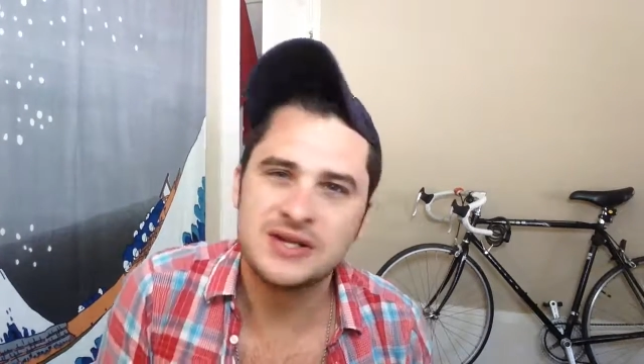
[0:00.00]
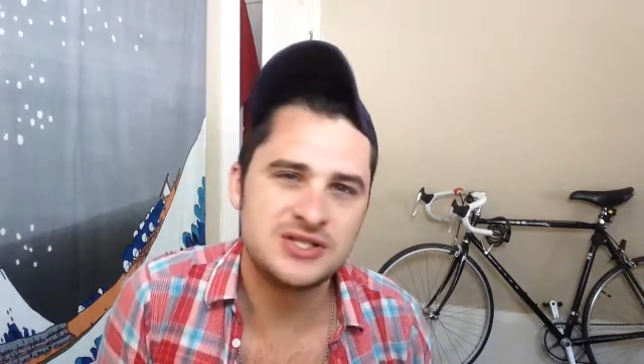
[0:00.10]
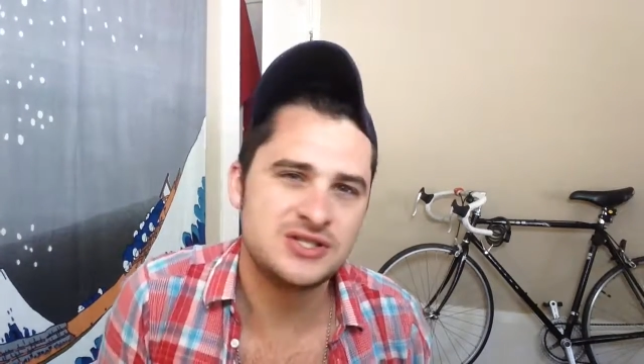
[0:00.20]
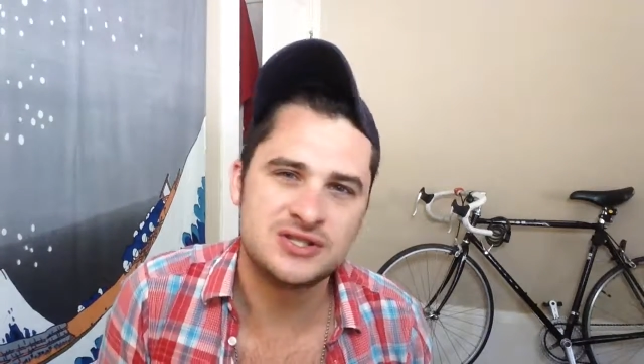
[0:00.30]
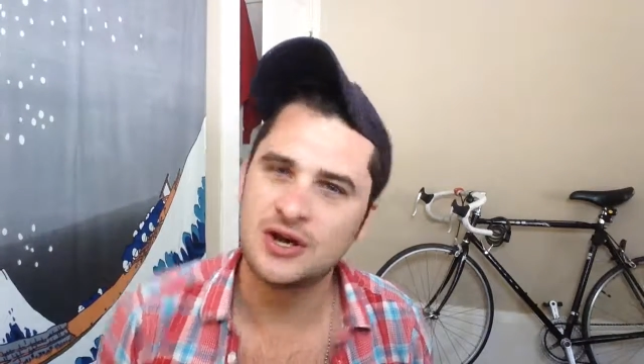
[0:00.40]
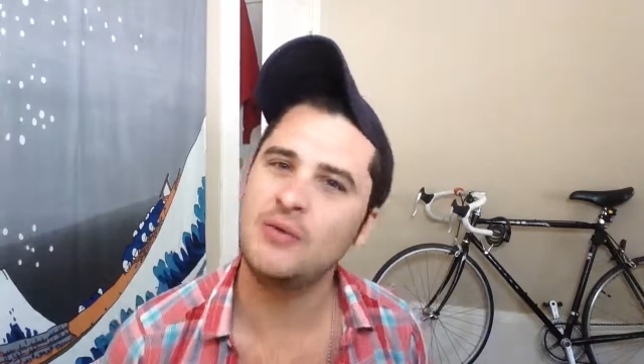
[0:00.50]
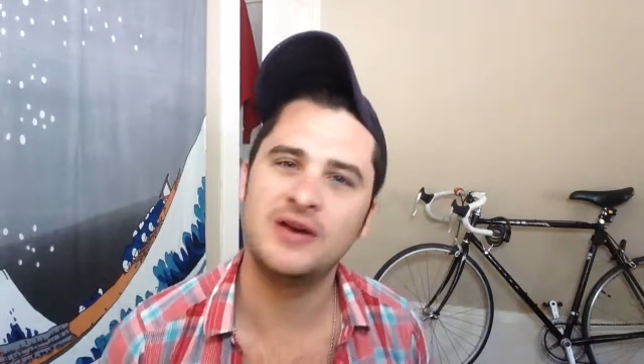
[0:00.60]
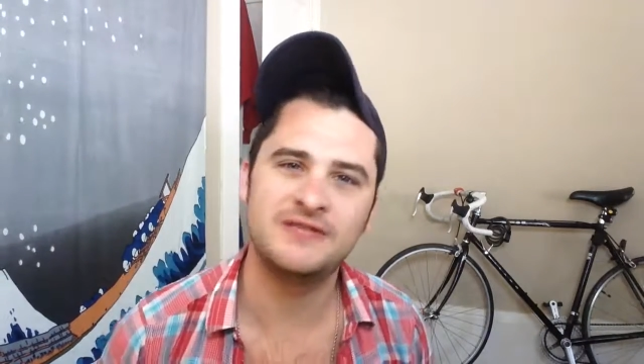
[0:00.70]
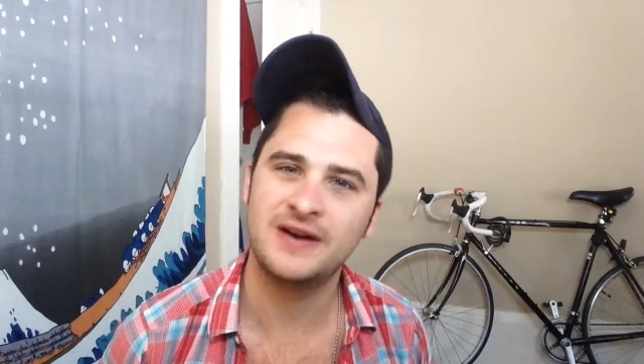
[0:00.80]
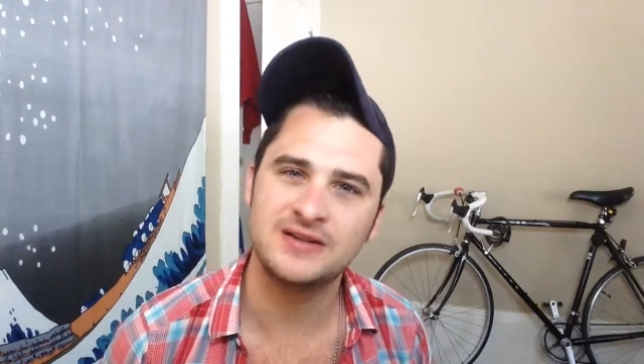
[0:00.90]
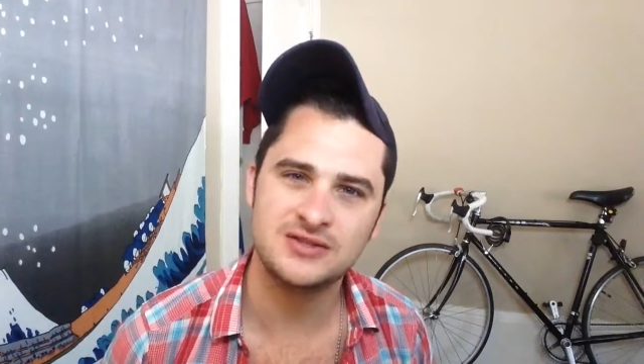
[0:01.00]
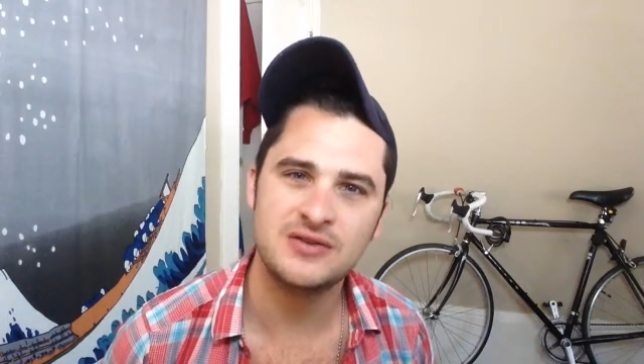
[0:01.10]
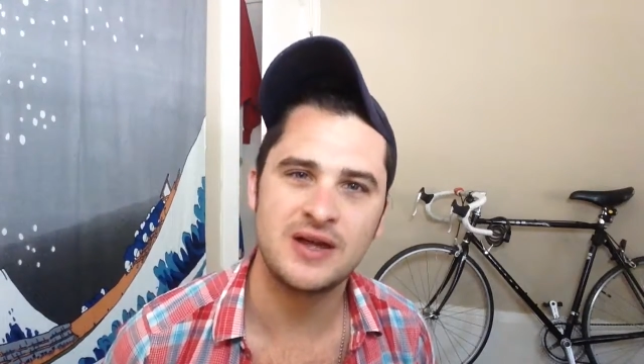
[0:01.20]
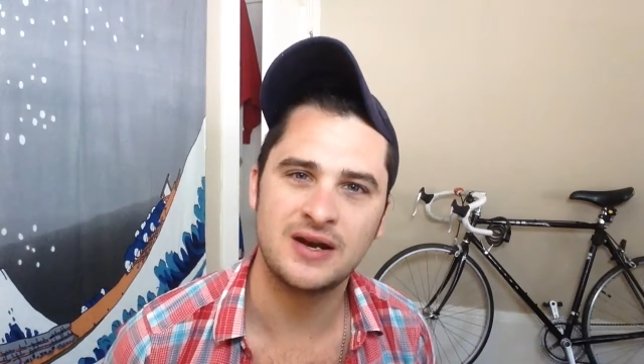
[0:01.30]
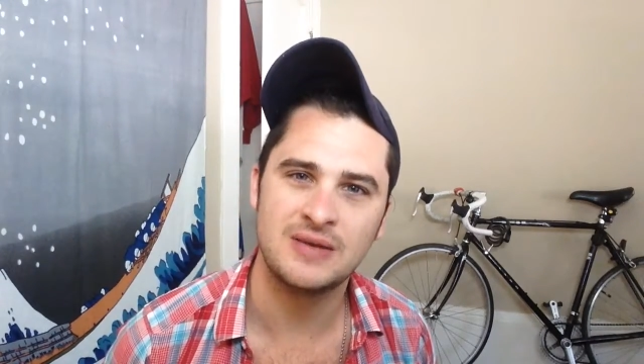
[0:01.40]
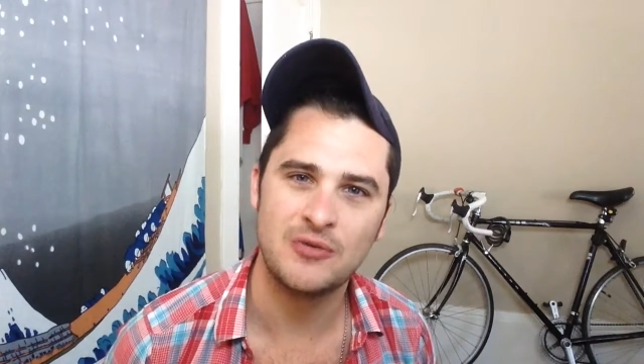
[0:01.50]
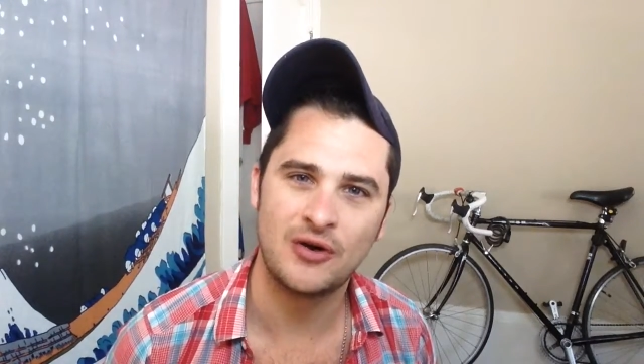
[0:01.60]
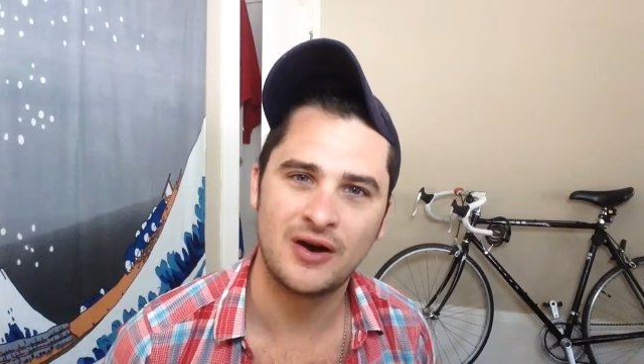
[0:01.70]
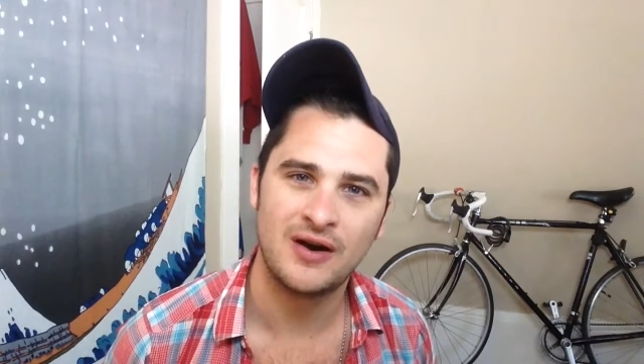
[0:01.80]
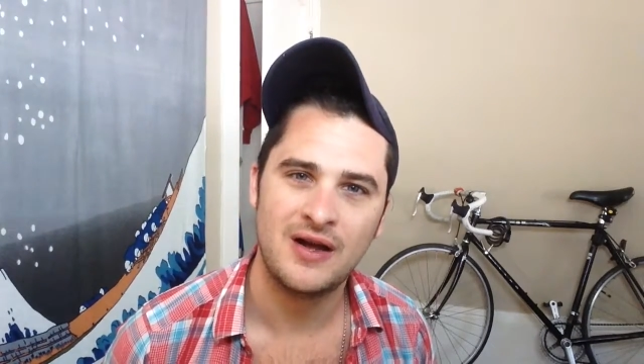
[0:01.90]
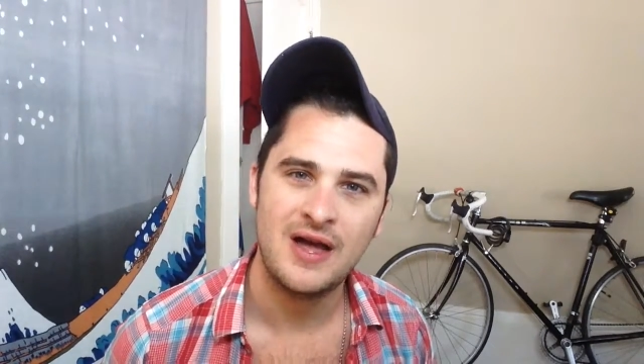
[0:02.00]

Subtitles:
I just don't want to fucking do that anymore.